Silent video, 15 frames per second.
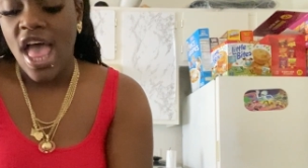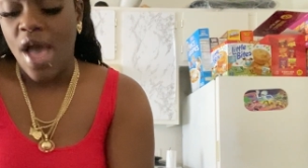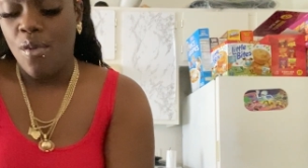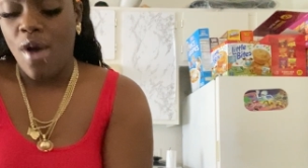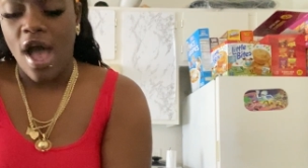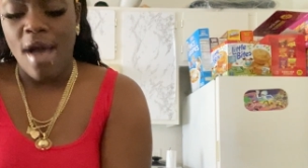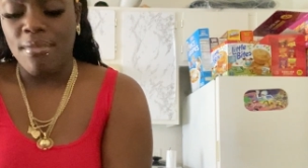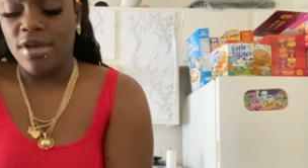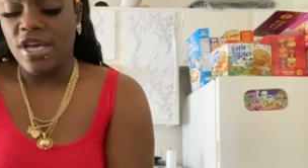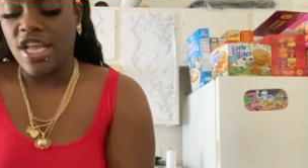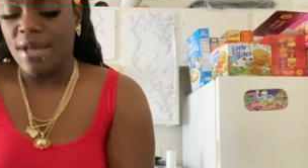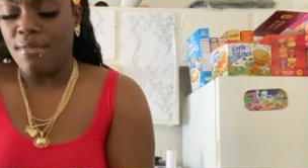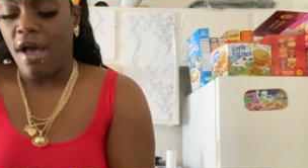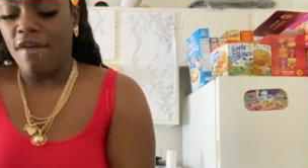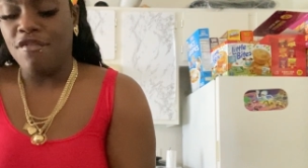while I'm
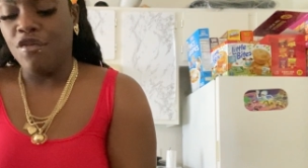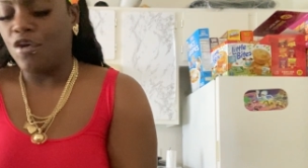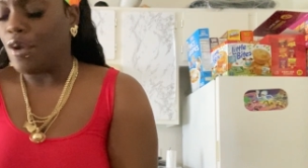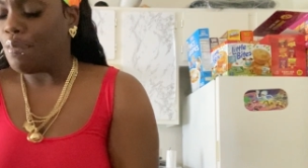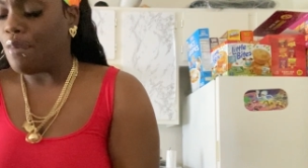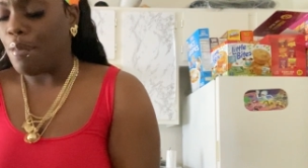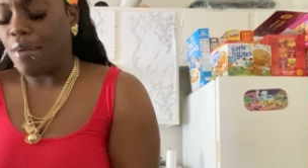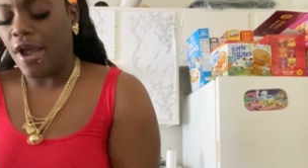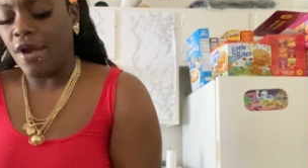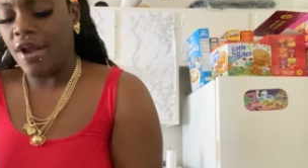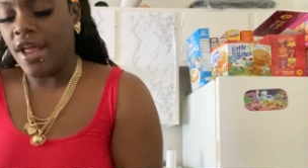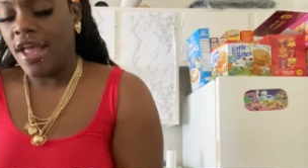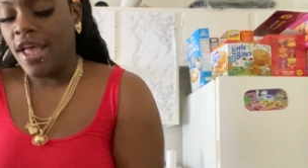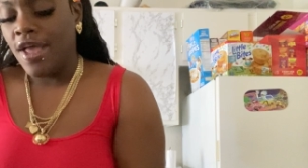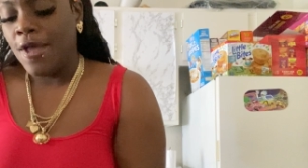cooking my food and
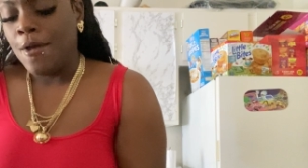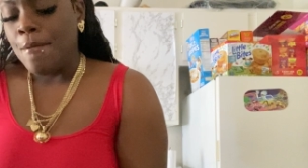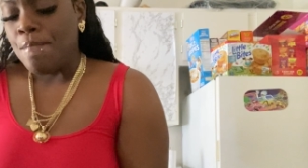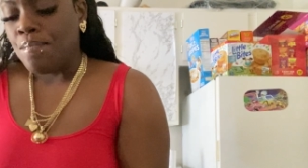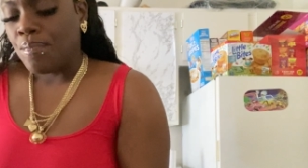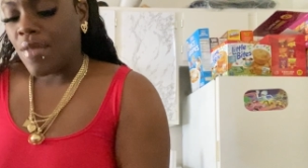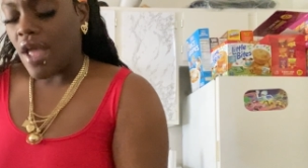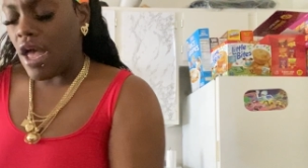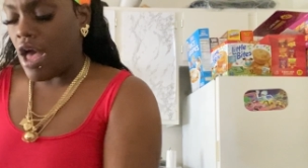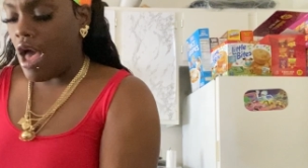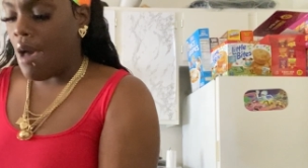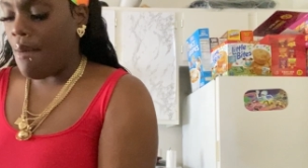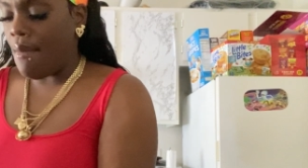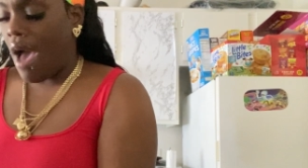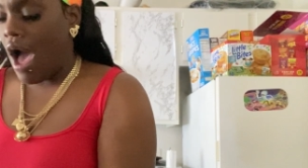preparing.
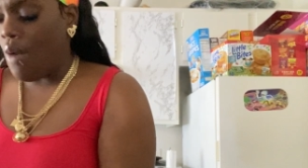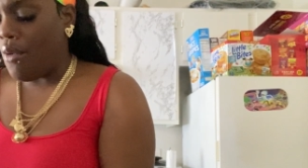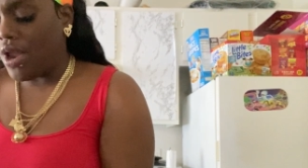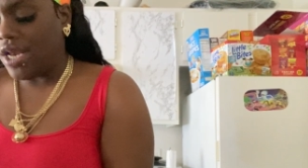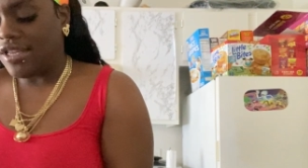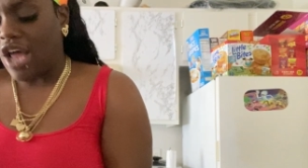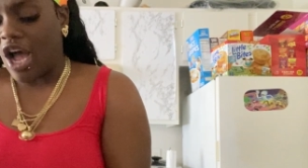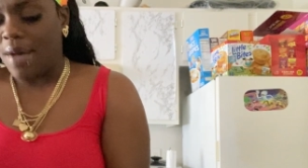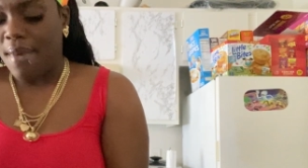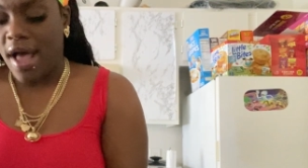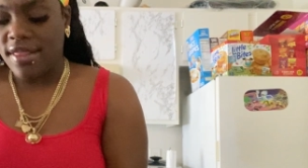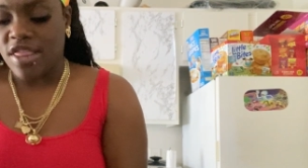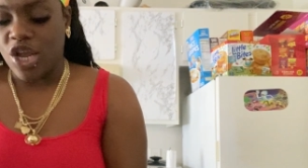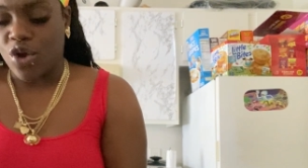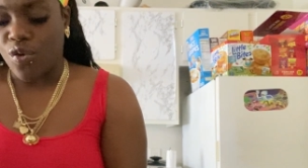Um, I want to talk about
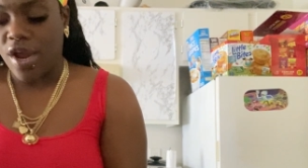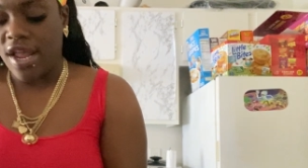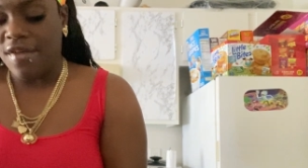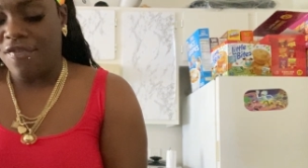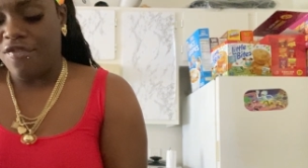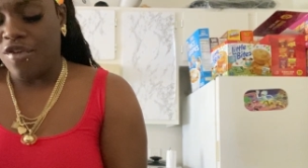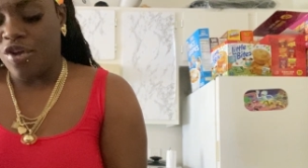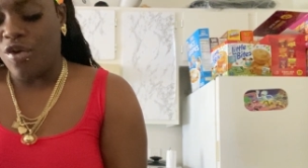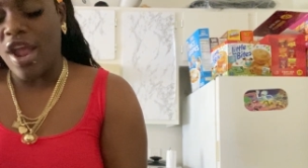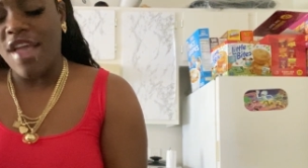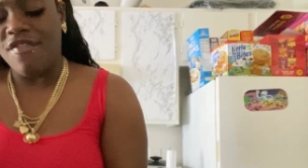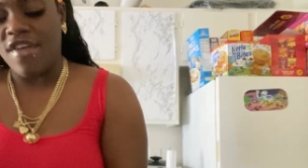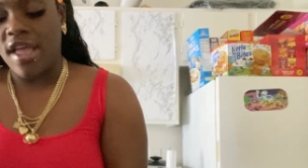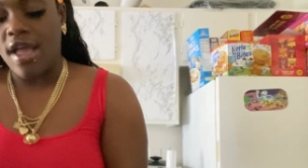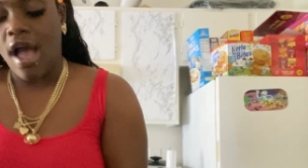the grief,
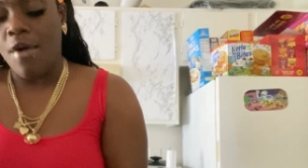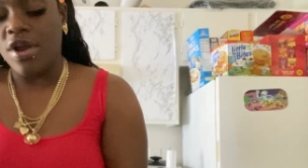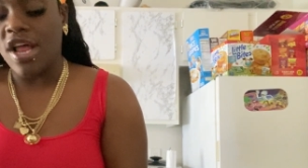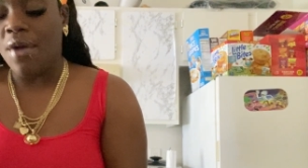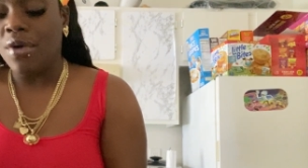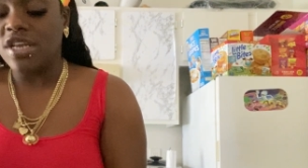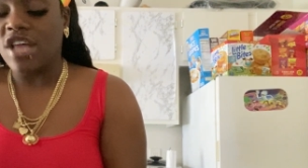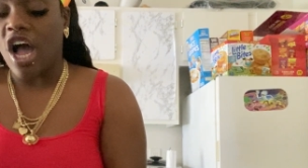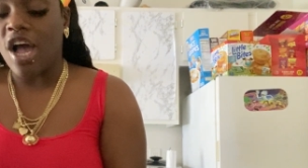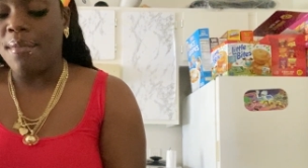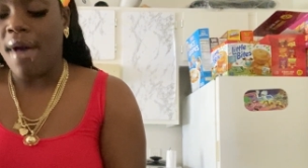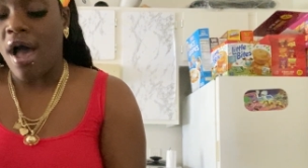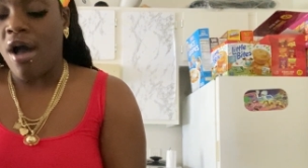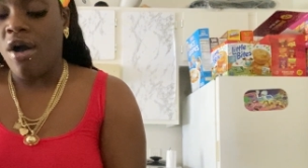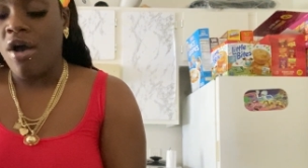grieving. I want, I want to talk
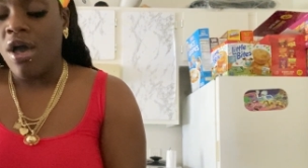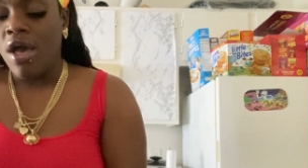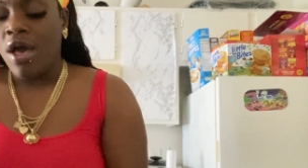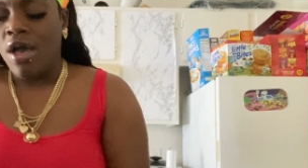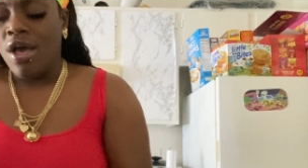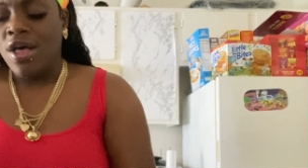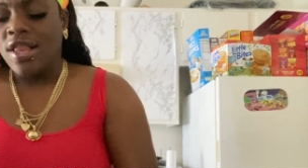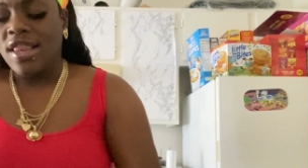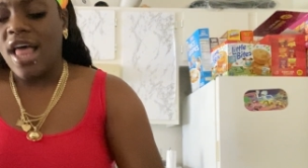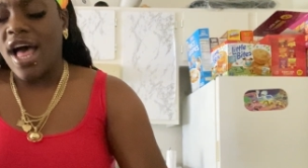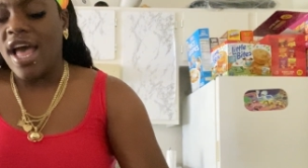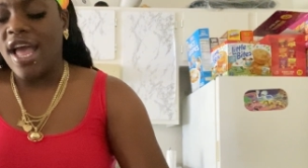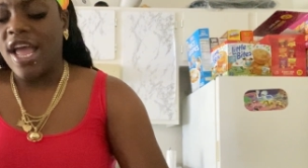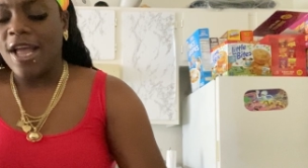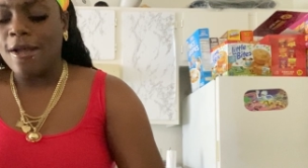about
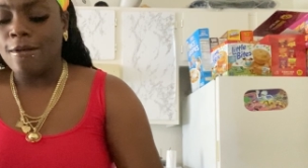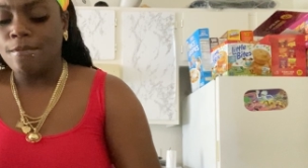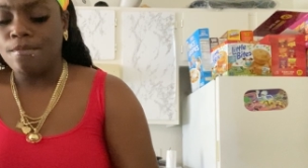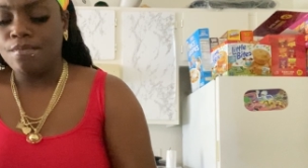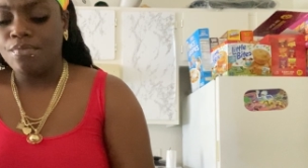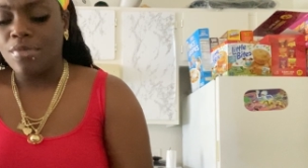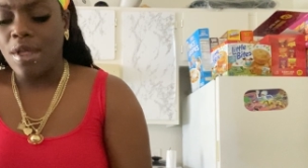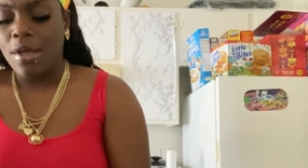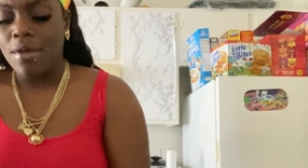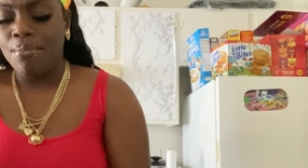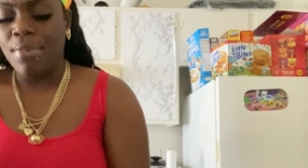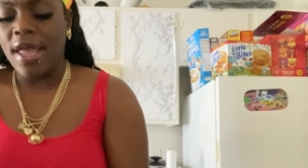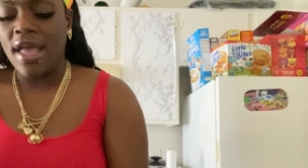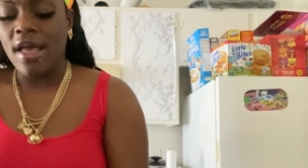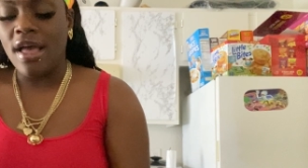like,
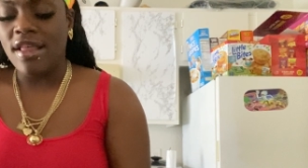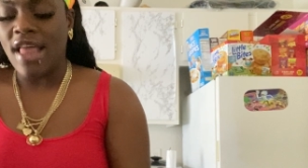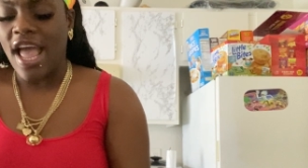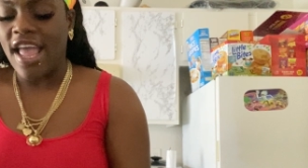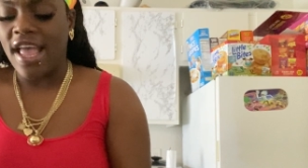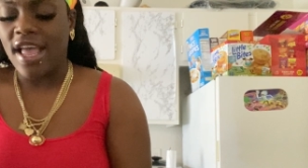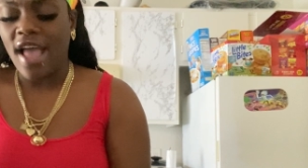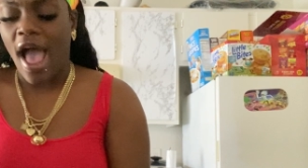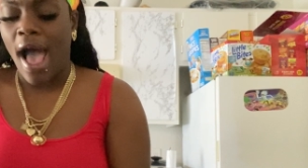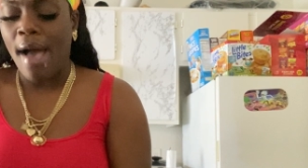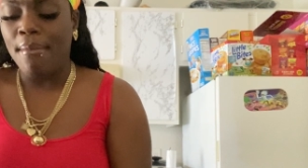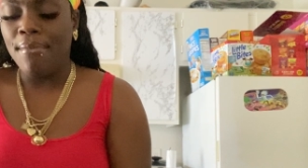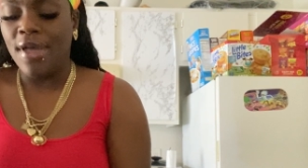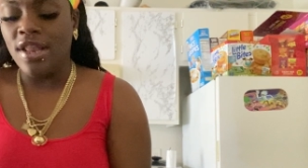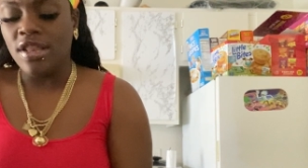be, like
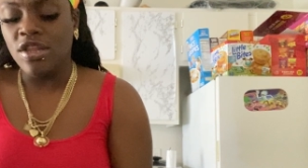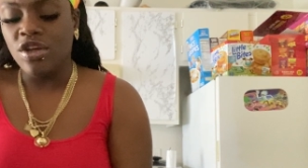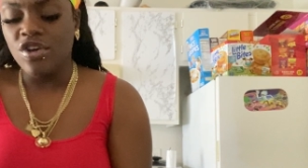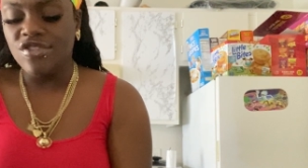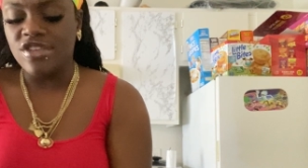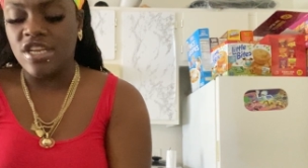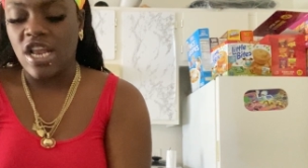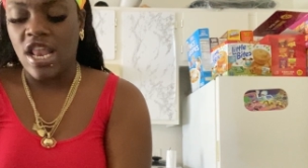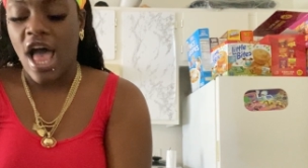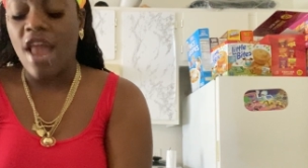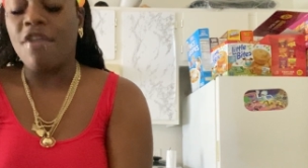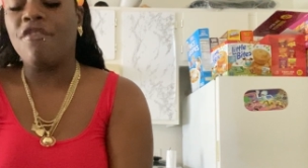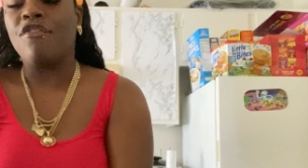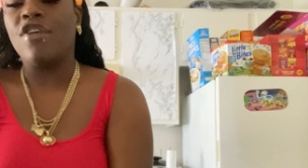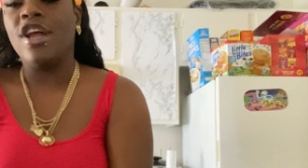I've been losing a lot
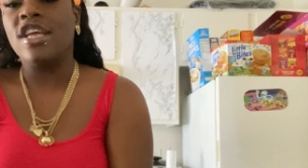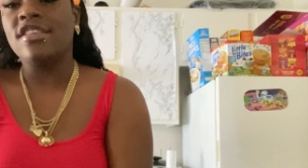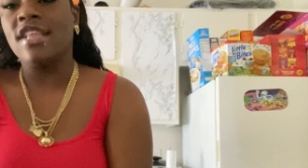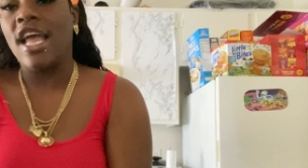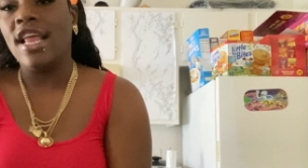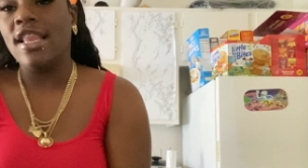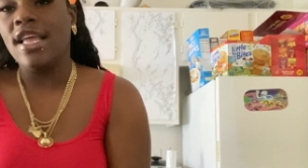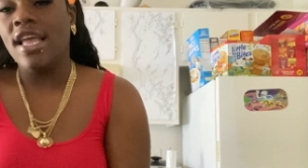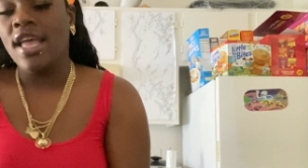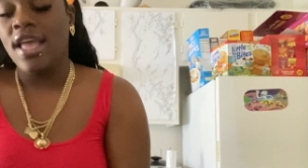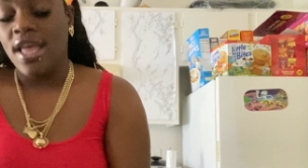of friends lately,